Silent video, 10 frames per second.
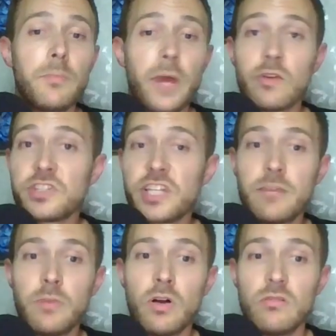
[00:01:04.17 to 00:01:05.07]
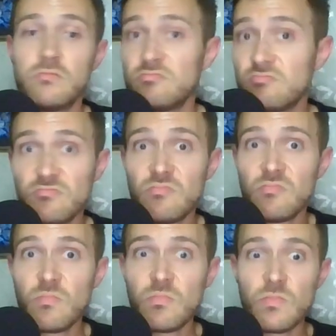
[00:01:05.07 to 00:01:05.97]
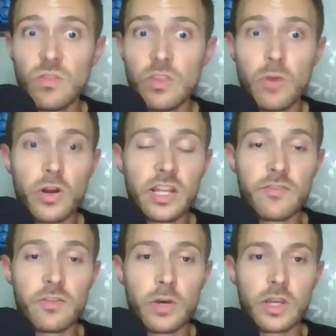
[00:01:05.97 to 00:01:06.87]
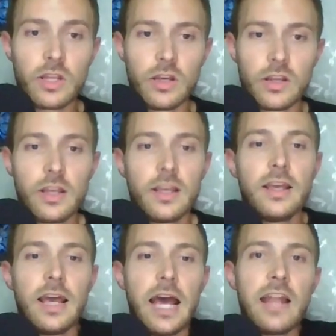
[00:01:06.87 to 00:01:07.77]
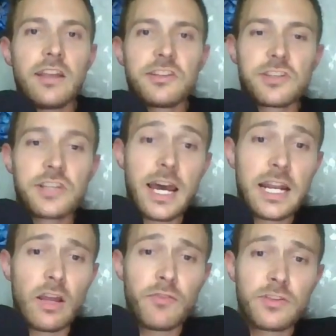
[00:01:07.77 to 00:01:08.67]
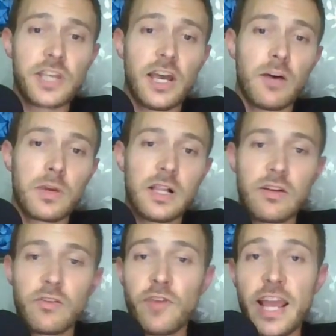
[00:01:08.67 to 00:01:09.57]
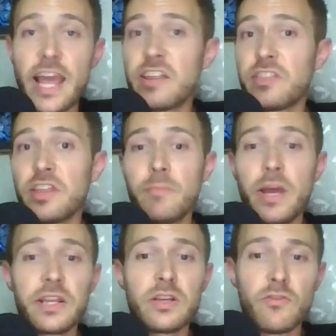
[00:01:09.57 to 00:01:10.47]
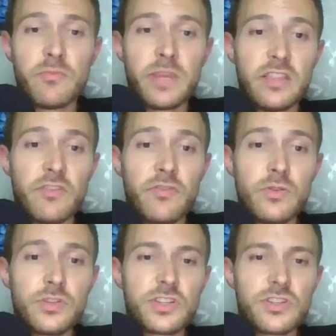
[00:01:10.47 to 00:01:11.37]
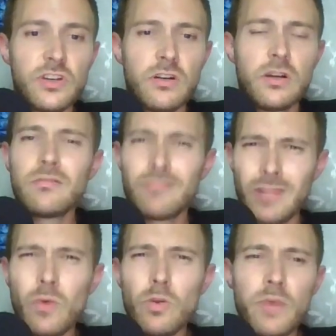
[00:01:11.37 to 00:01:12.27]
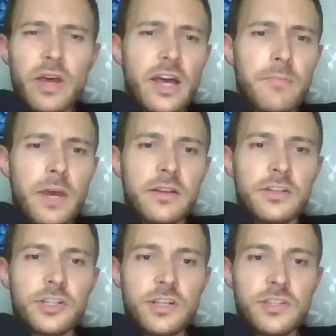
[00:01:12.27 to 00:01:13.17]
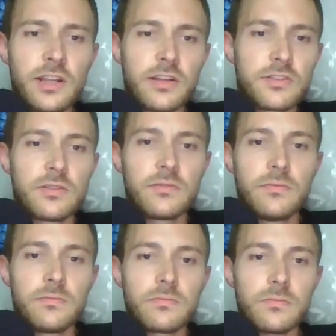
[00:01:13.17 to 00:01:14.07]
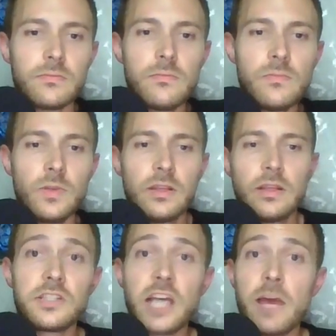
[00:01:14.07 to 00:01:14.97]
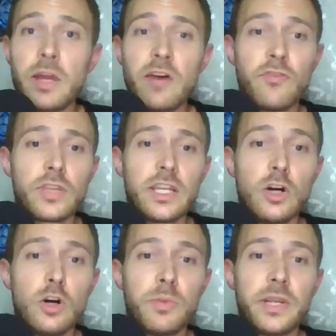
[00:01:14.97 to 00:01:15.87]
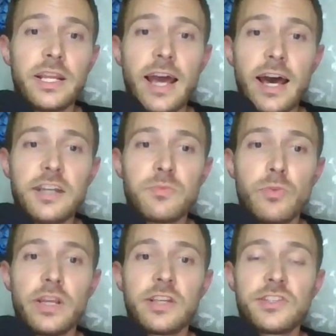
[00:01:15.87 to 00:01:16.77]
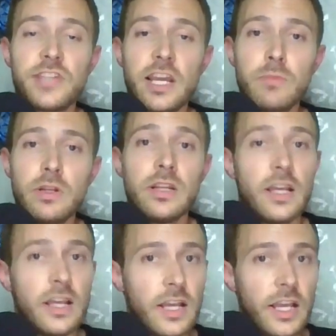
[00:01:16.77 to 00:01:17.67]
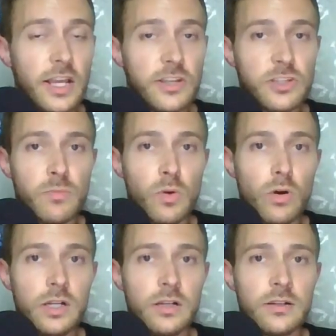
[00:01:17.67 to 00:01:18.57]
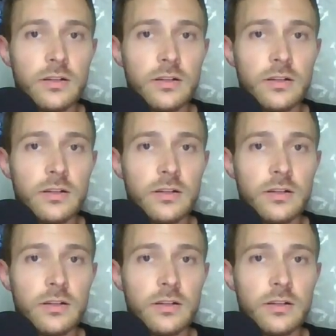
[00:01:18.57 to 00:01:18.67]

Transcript: paracetamol. The more you live, the more you learn. Alex has kindly offered to help clarify anything medical for me in the future, so I will bear that in mind. Cheers, Alex. Time now for the opening icebreaker segment. Here's number one.